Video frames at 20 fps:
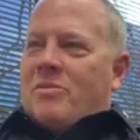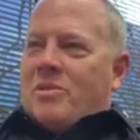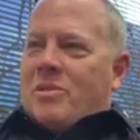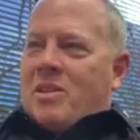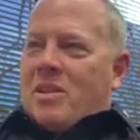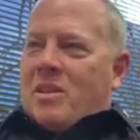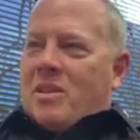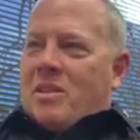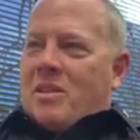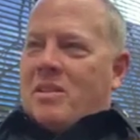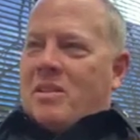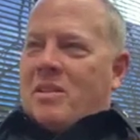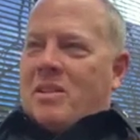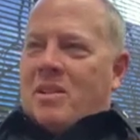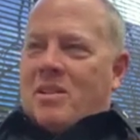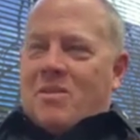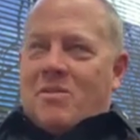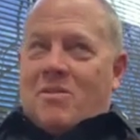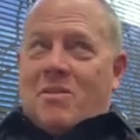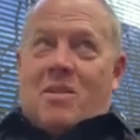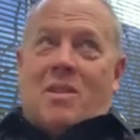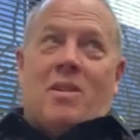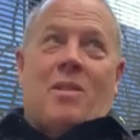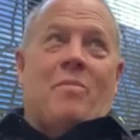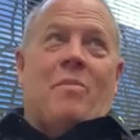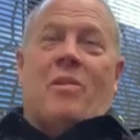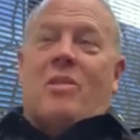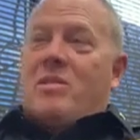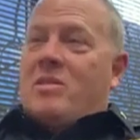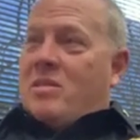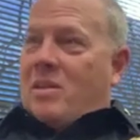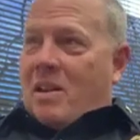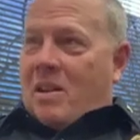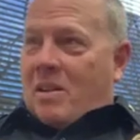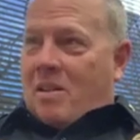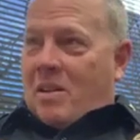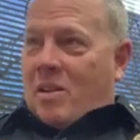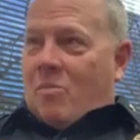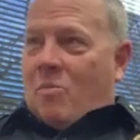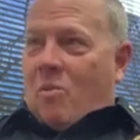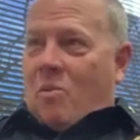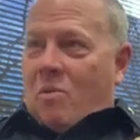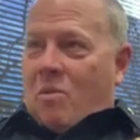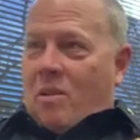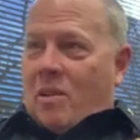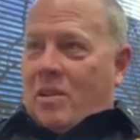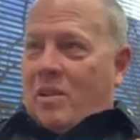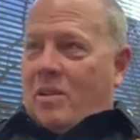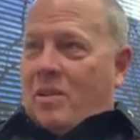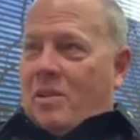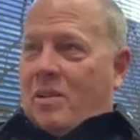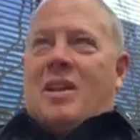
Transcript: Virginia can you come on a Saturday morning,